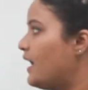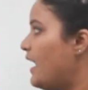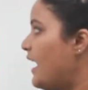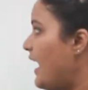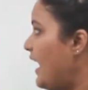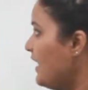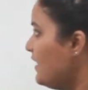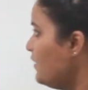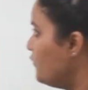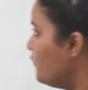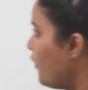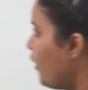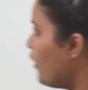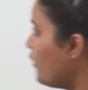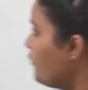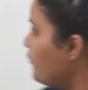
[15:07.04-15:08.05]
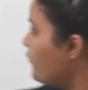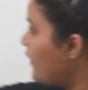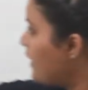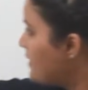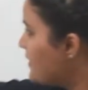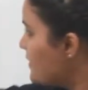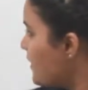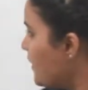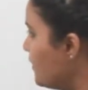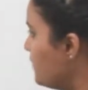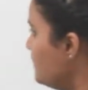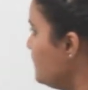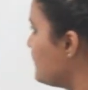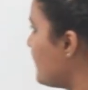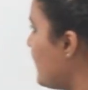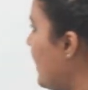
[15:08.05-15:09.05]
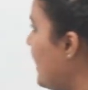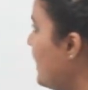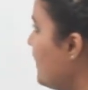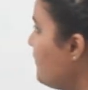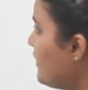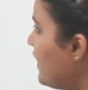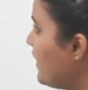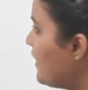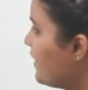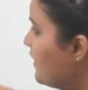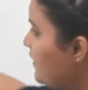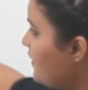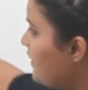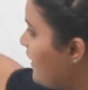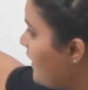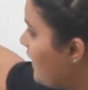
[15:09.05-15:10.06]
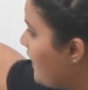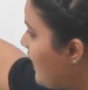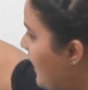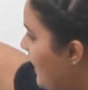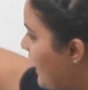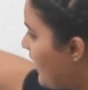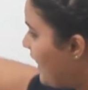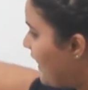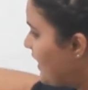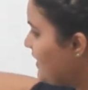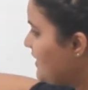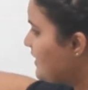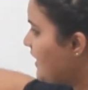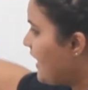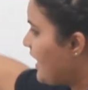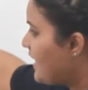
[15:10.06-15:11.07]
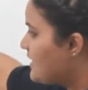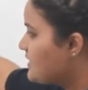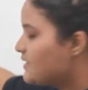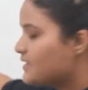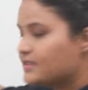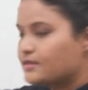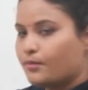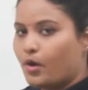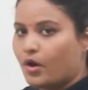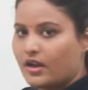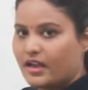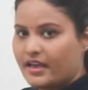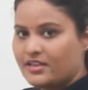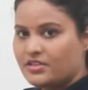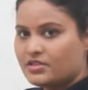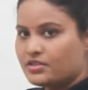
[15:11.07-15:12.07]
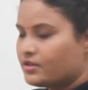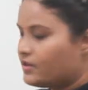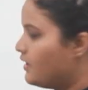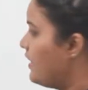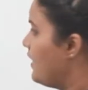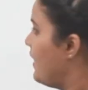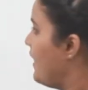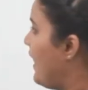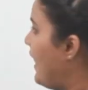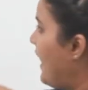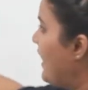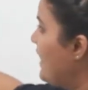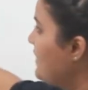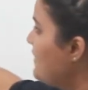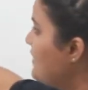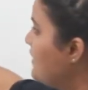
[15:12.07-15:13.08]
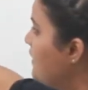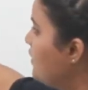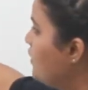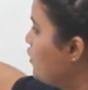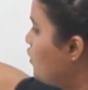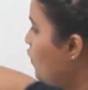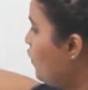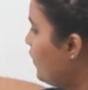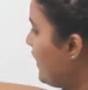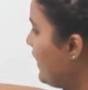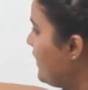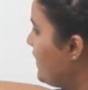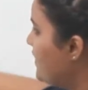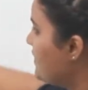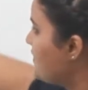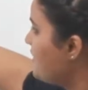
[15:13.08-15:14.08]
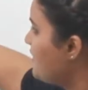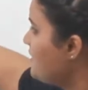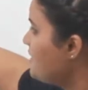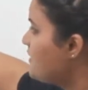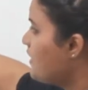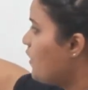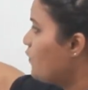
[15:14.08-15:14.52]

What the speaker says: And for frustum, I have taken height as small h and two radiuses.